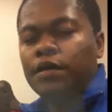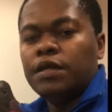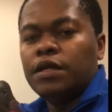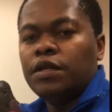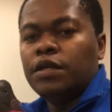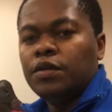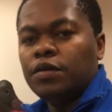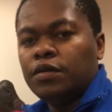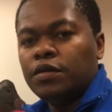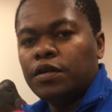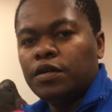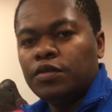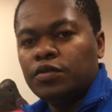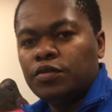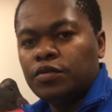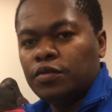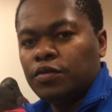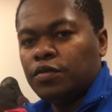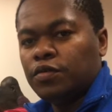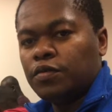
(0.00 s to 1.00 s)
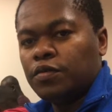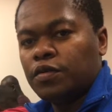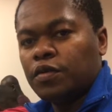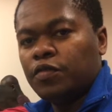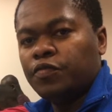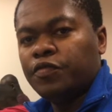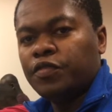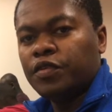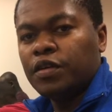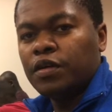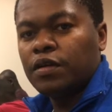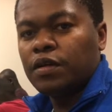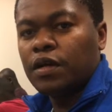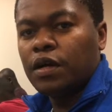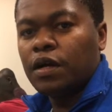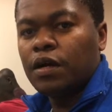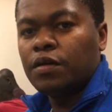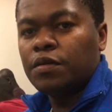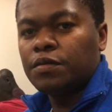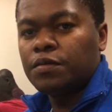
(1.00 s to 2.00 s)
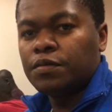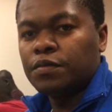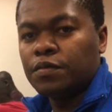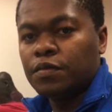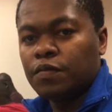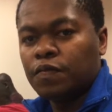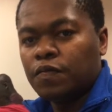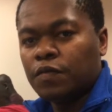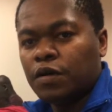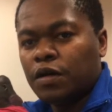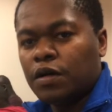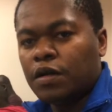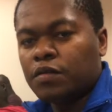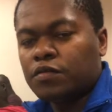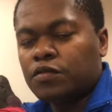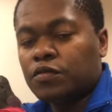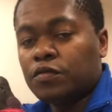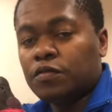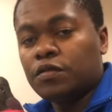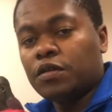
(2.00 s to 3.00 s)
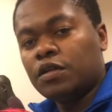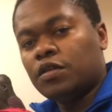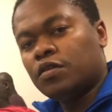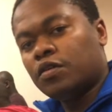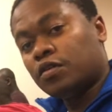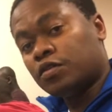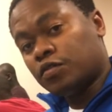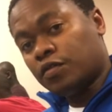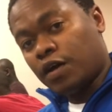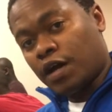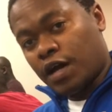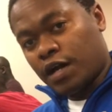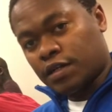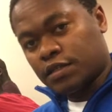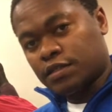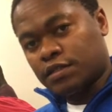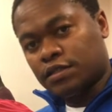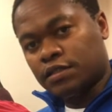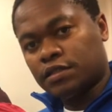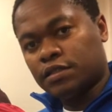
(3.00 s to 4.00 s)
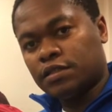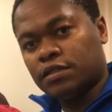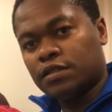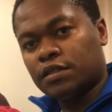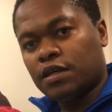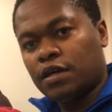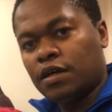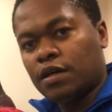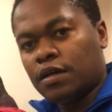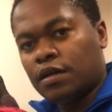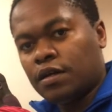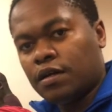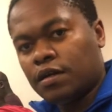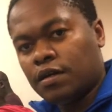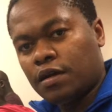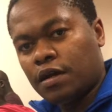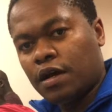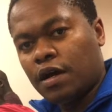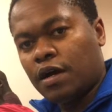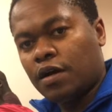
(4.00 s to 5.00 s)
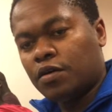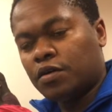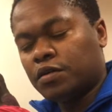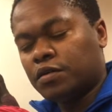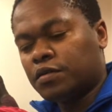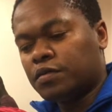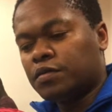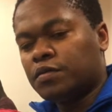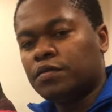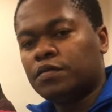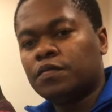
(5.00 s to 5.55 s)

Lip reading: In order to configure our, in order to access our